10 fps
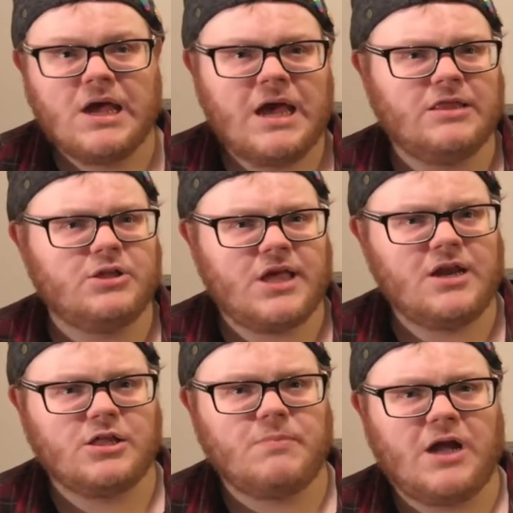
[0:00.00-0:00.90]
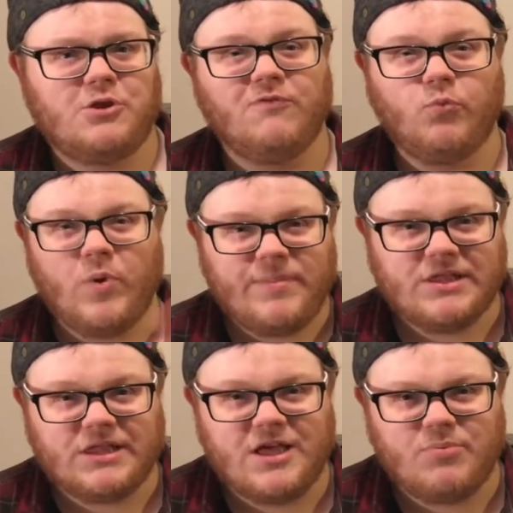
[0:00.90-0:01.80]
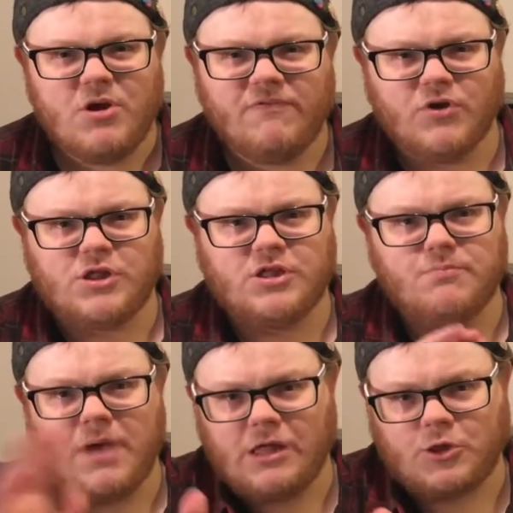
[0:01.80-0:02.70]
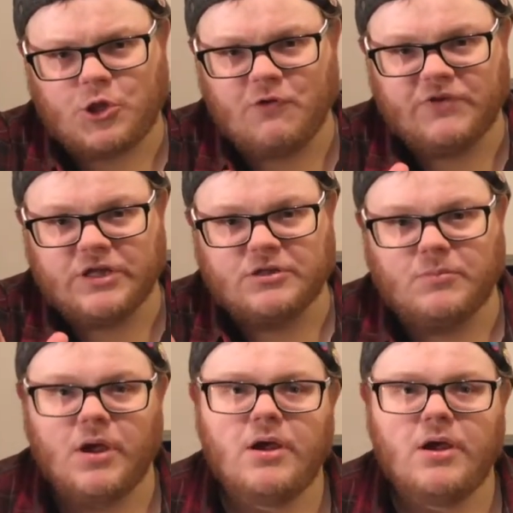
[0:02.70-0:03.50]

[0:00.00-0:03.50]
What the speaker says: in the tennis match of women's lib versus male chauvinism.